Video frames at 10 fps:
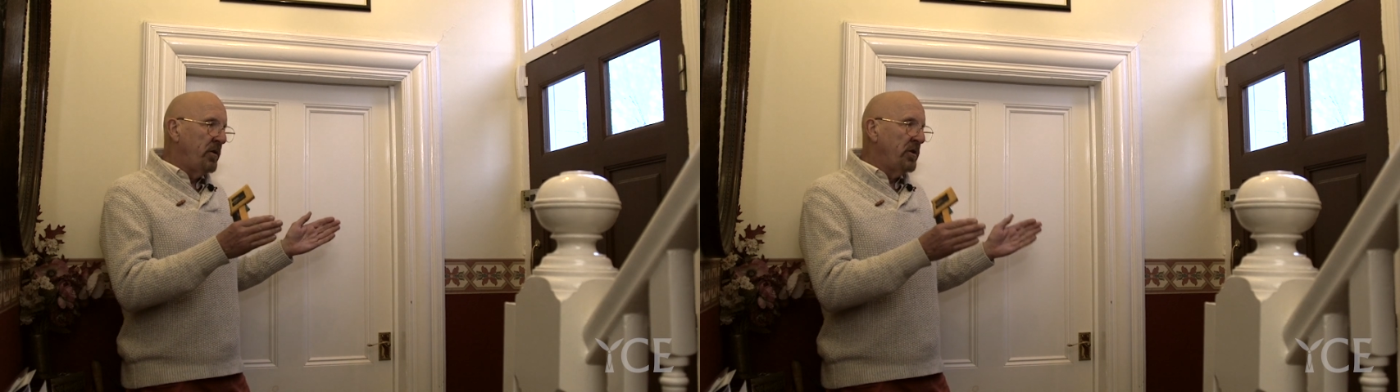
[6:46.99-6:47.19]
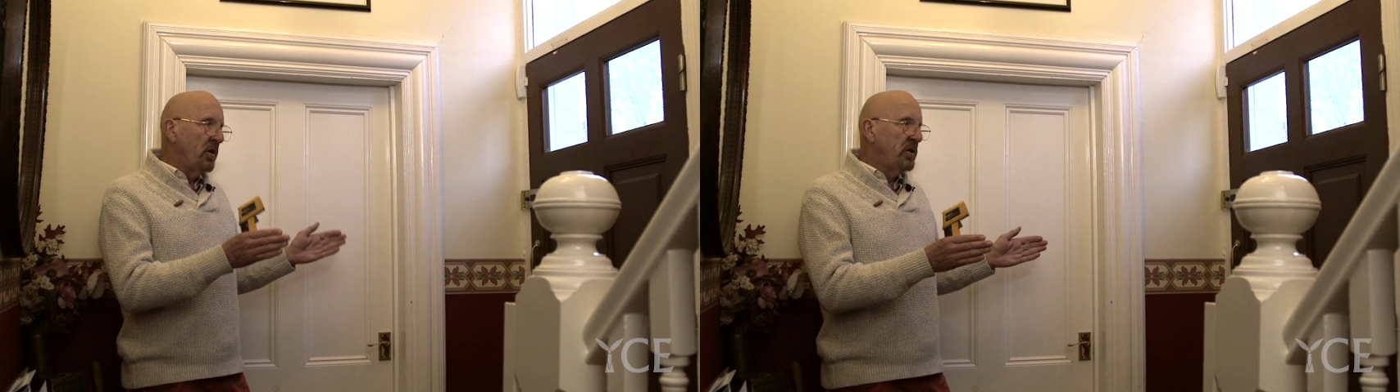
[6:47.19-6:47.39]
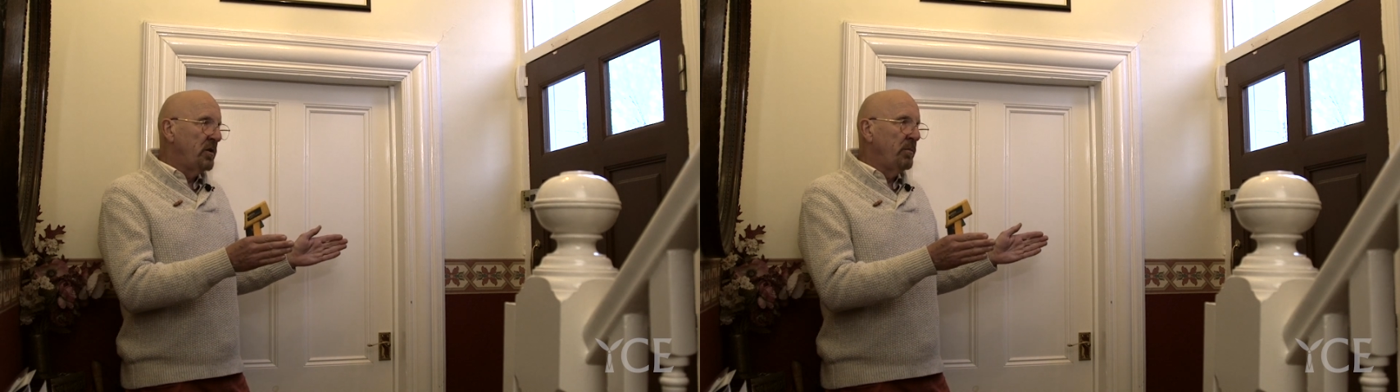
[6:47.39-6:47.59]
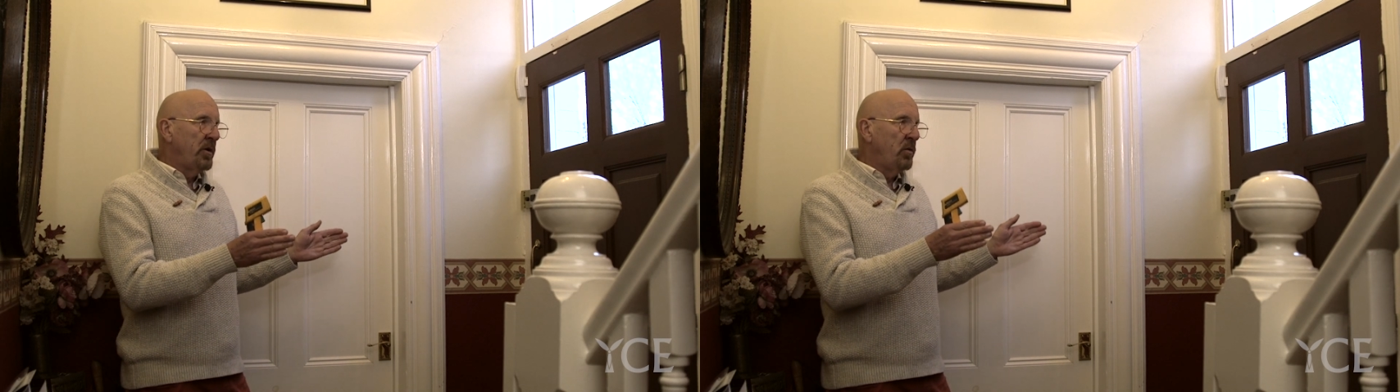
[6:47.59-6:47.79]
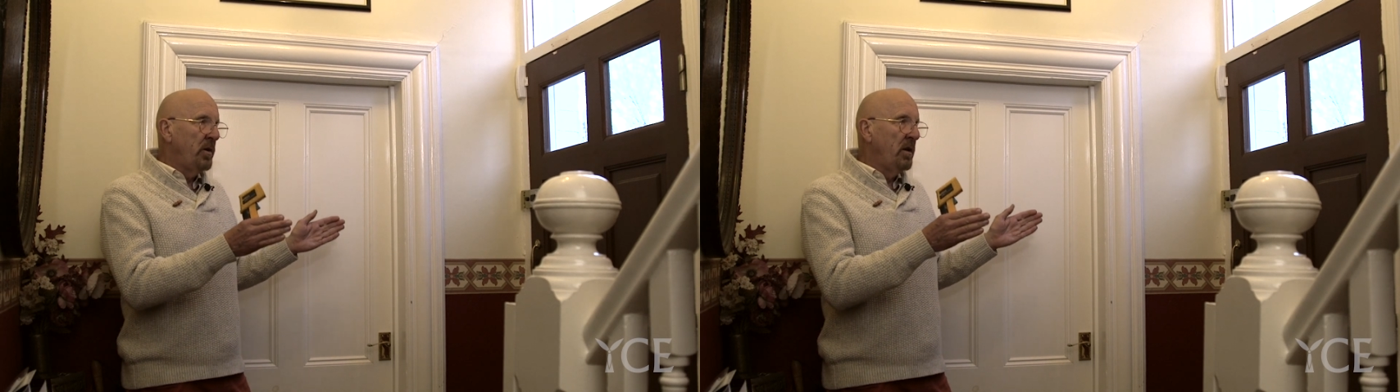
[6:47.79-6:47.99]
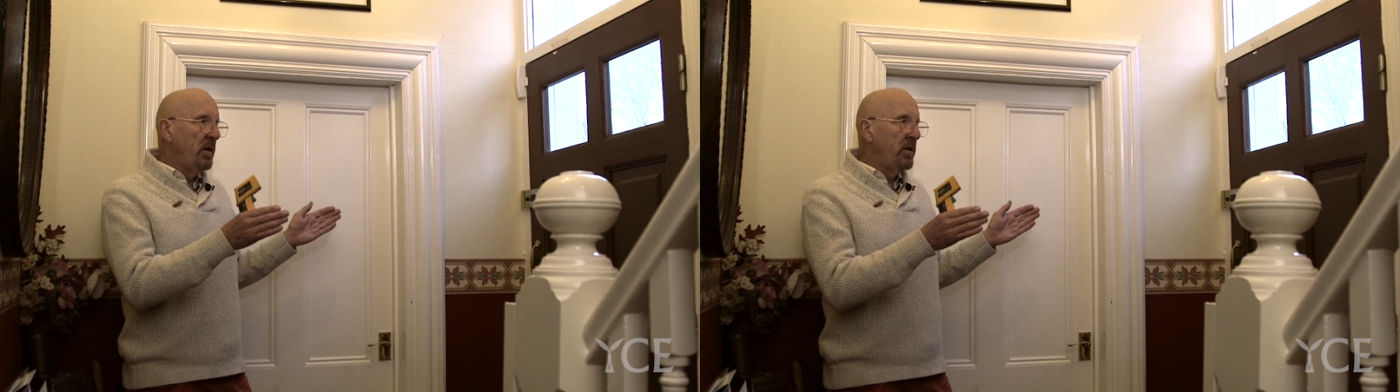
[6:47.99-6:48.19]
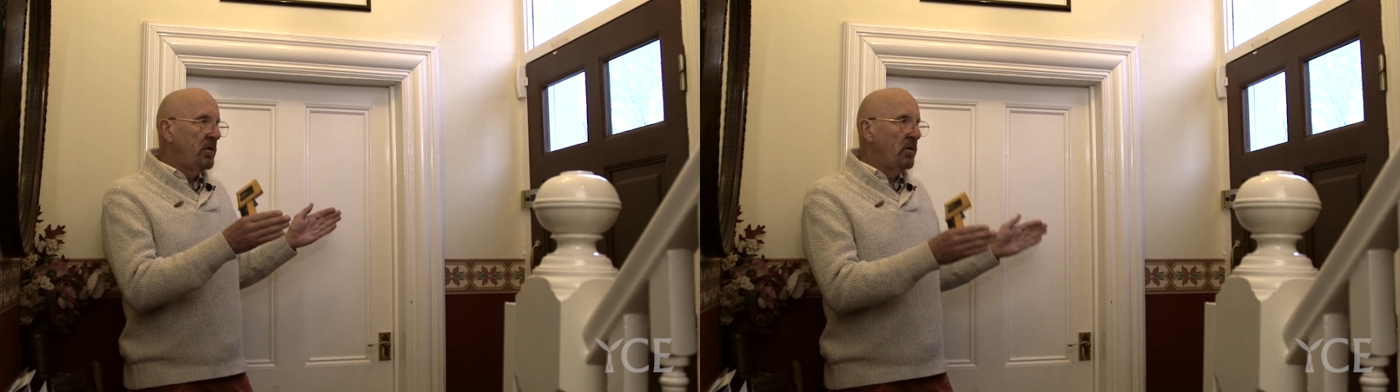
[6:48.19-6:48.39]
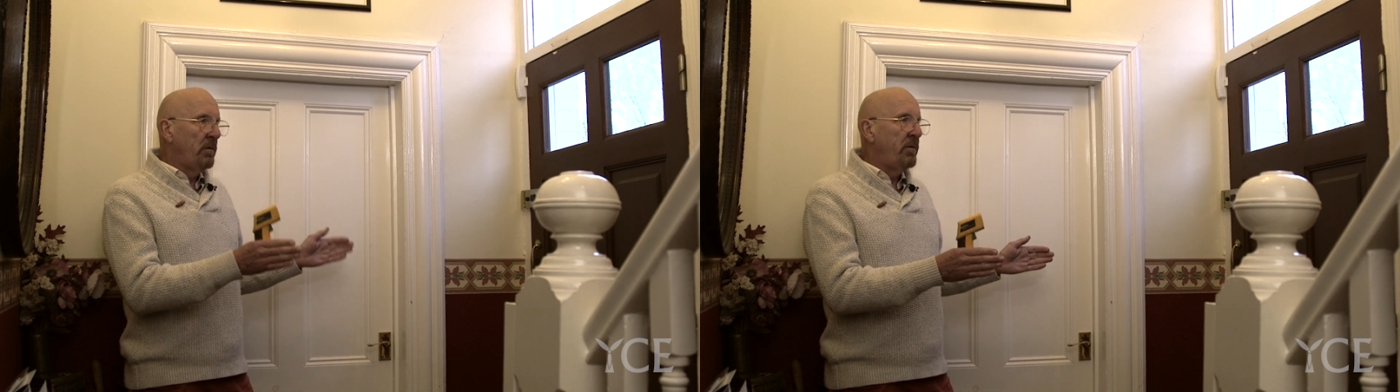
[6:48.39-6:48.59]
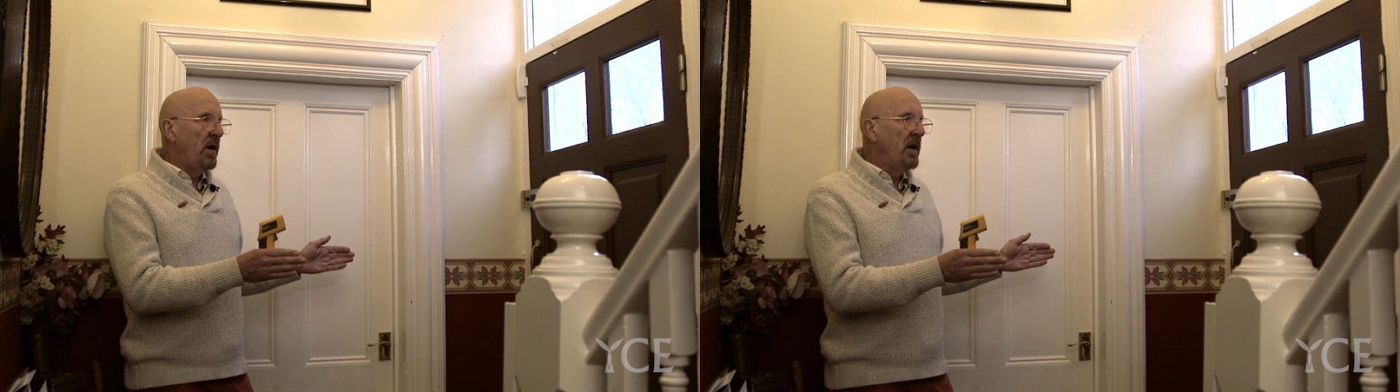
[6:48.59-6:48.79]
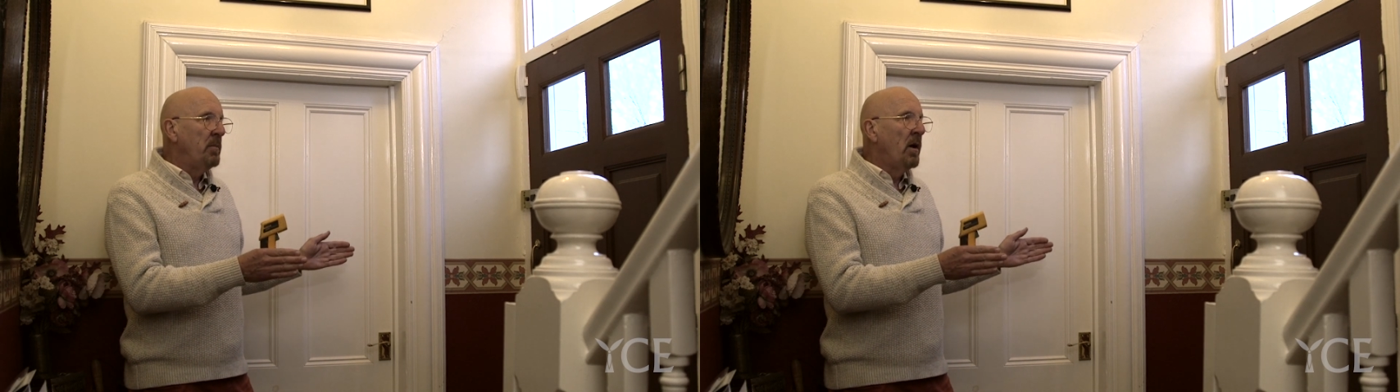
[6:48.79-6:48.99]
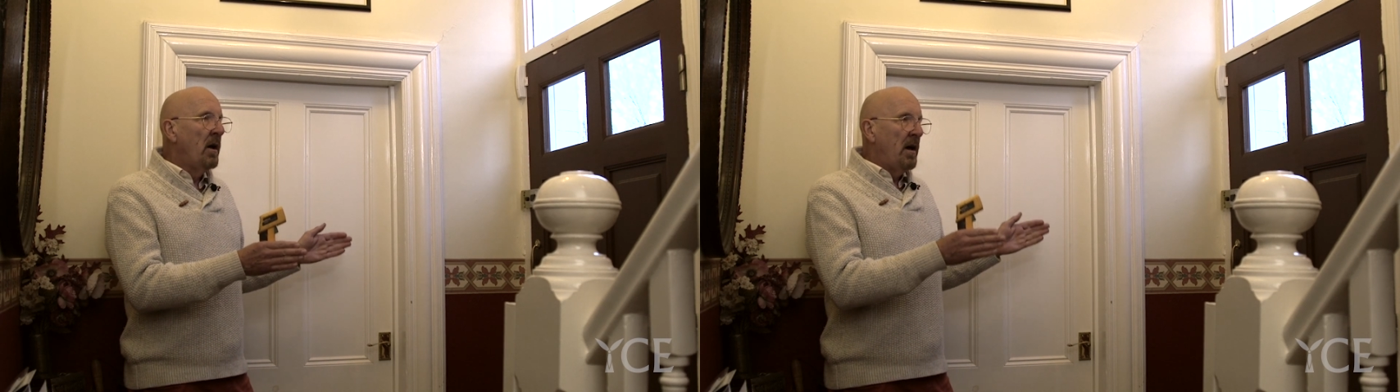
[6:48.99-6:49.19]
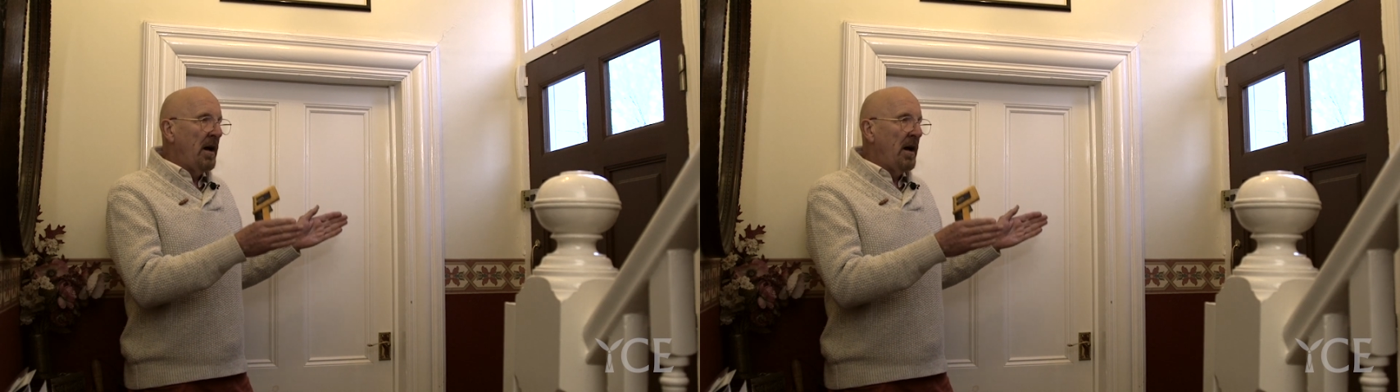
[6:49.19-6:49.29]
the junction between the door frame